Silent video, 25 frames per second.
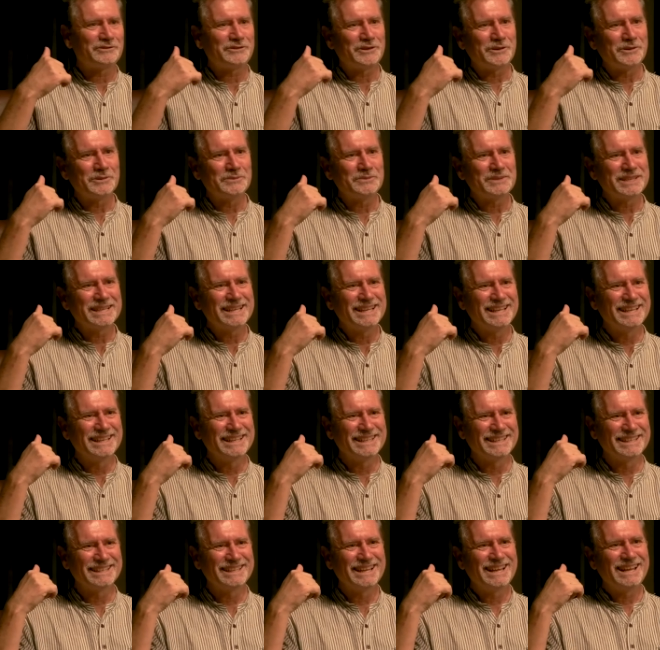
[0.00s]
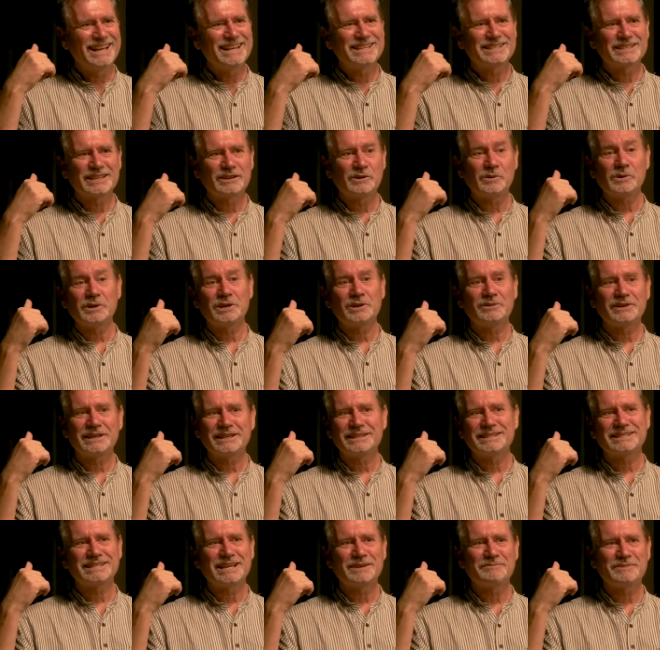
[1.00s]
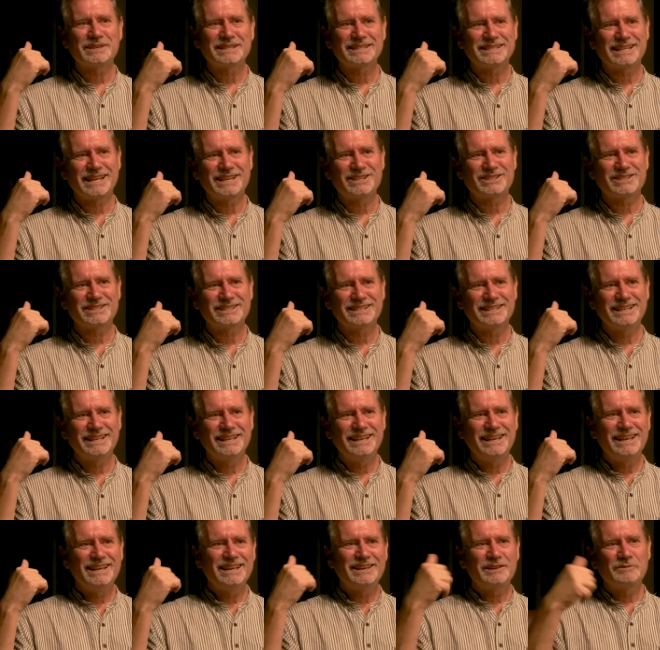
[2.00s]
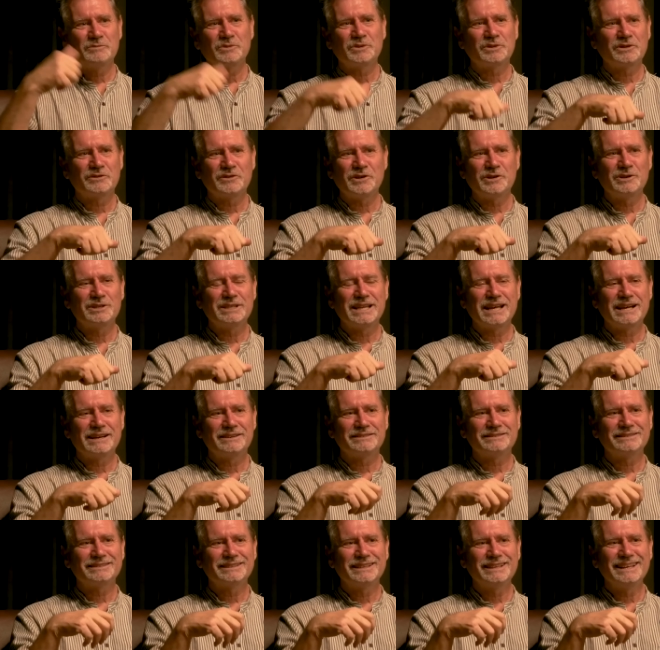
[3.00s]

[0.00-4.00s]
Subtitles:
phone, say, oh, are you ready to start meditation? Put the phone down.